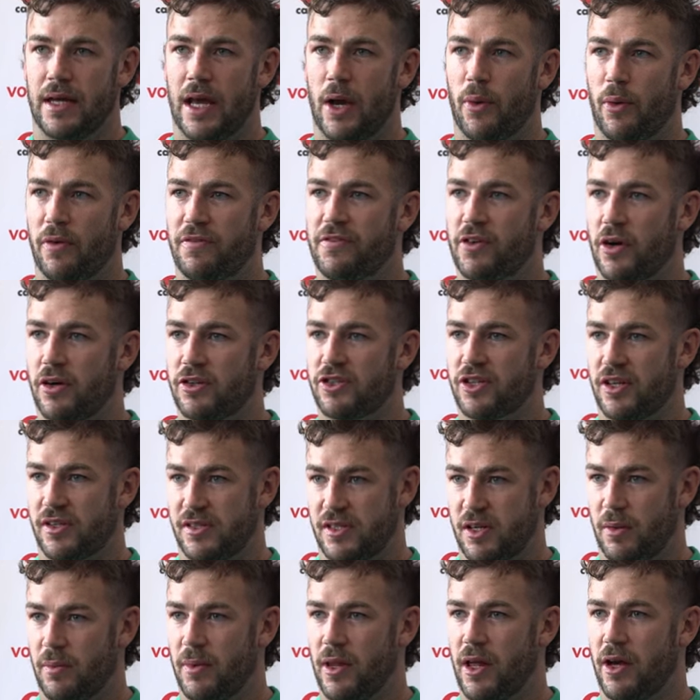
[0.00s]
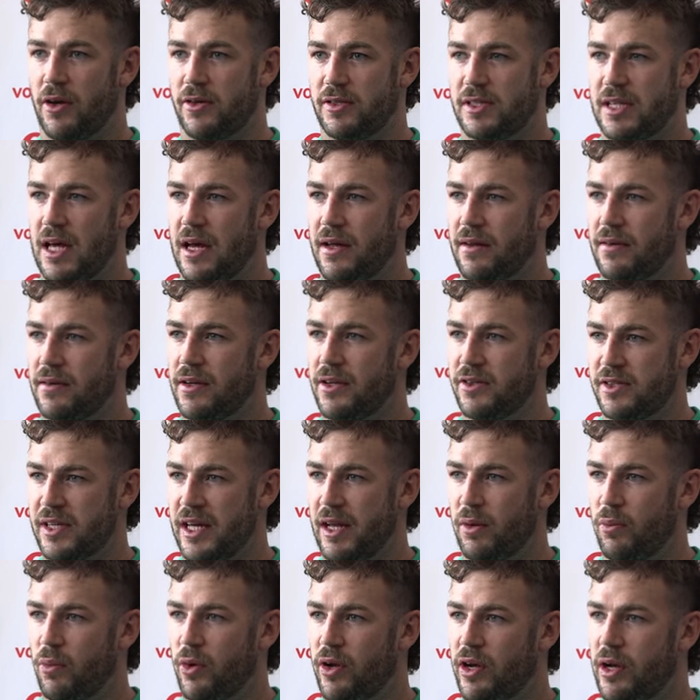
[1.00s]
Yeah, we've touched on some of those. That New
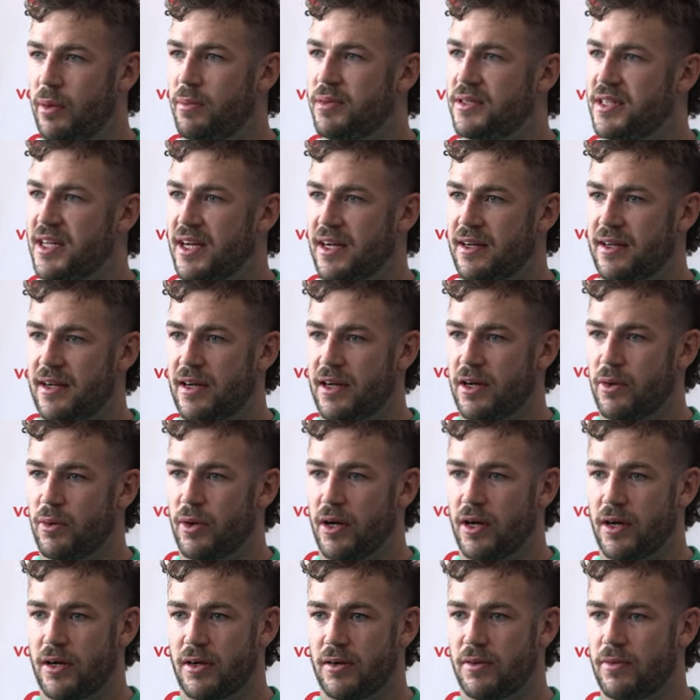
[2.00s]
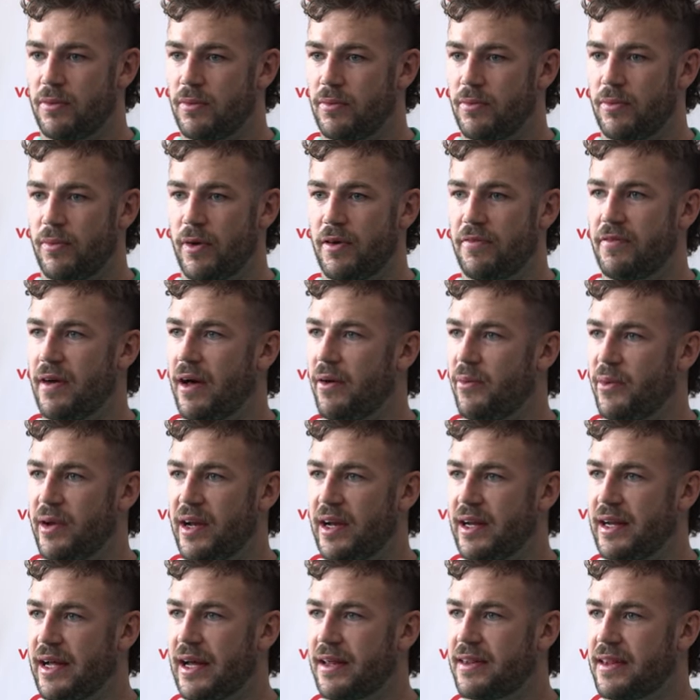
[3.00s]
Zealand one in particular, where we felt we
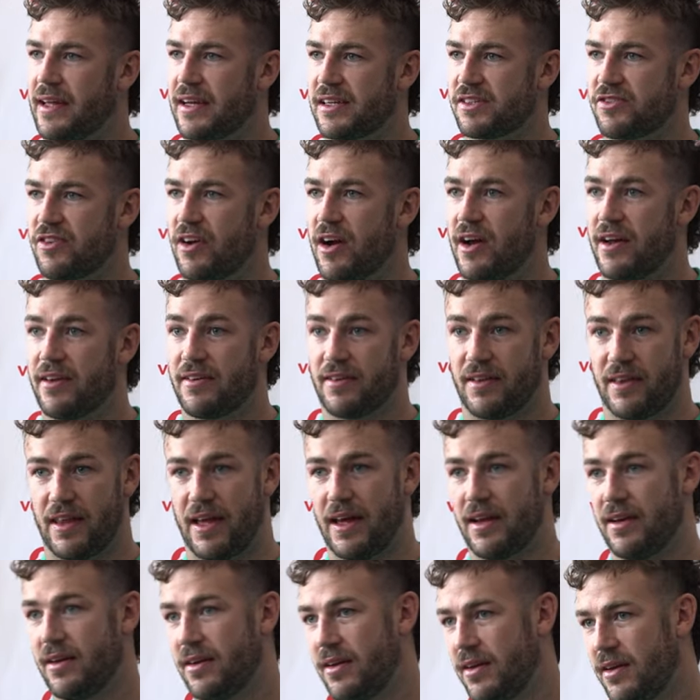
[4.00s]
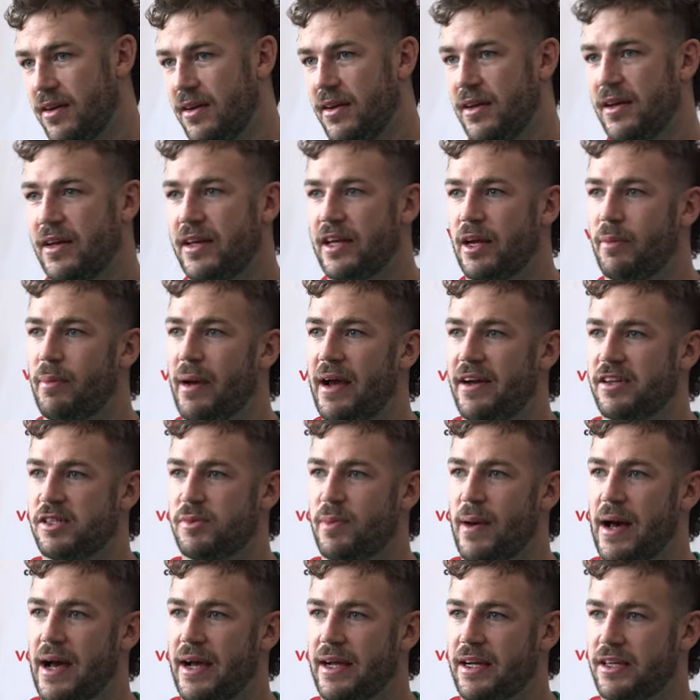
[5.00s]
didn't get things right, and then we
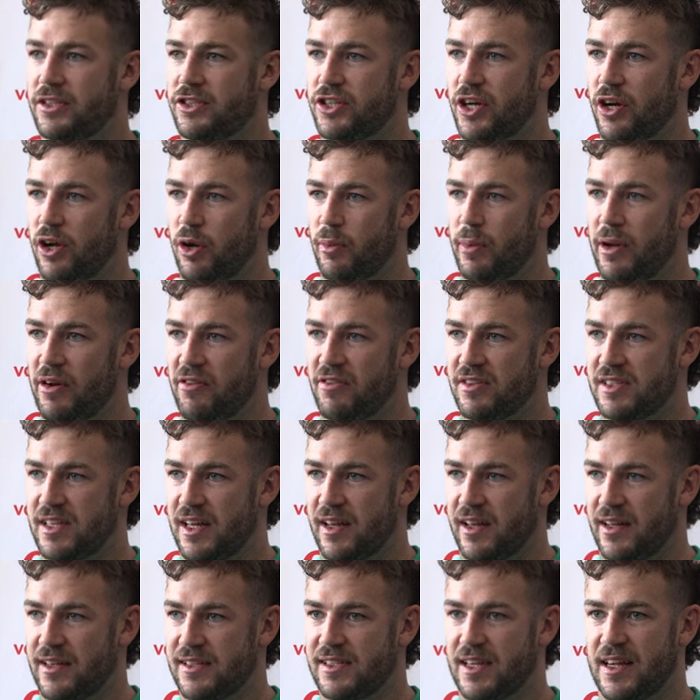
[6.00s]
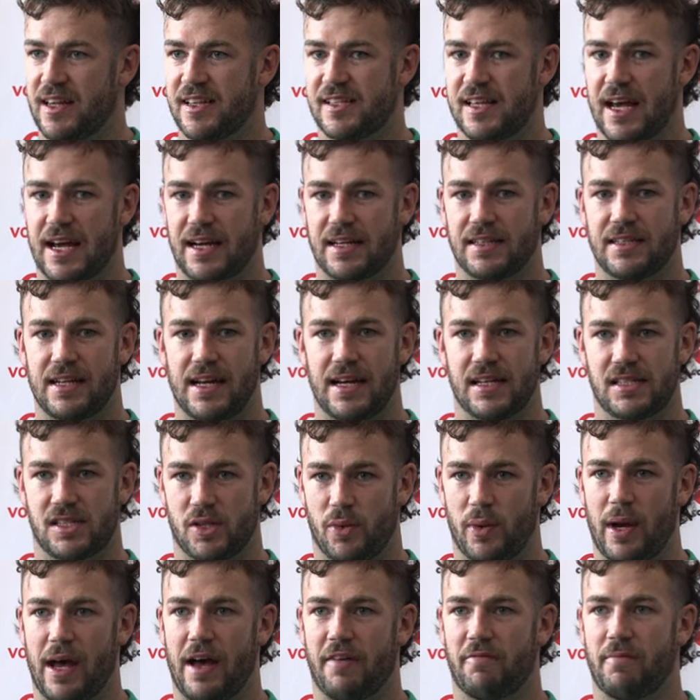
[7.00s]
bounced back and showed a bit of resilience in the second test.
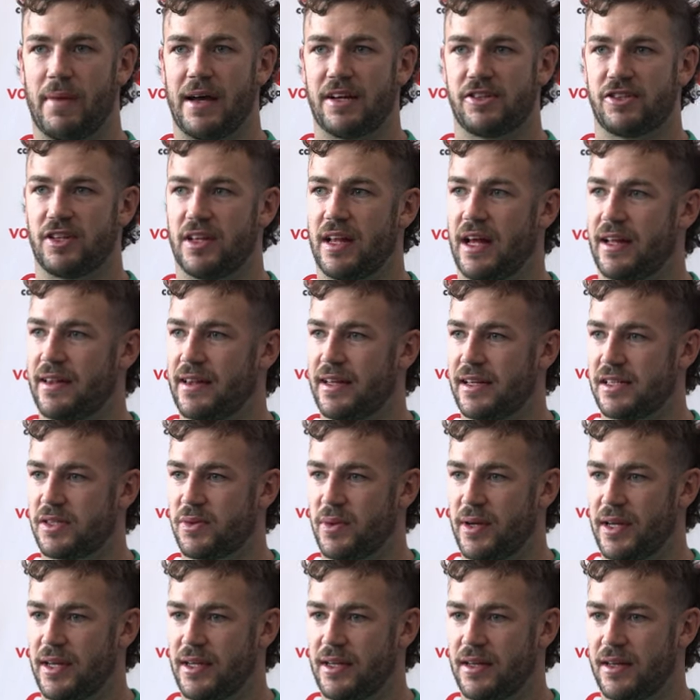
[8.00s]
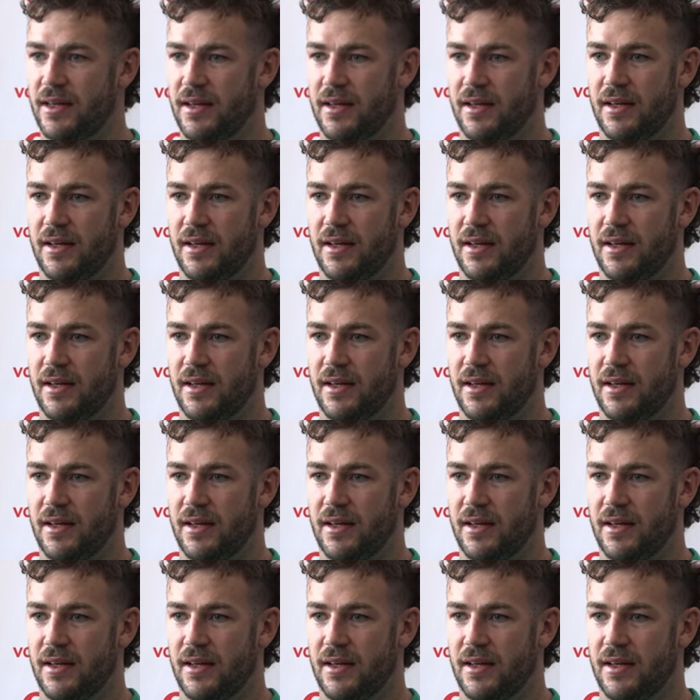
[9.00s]
So we have mentioned that this week.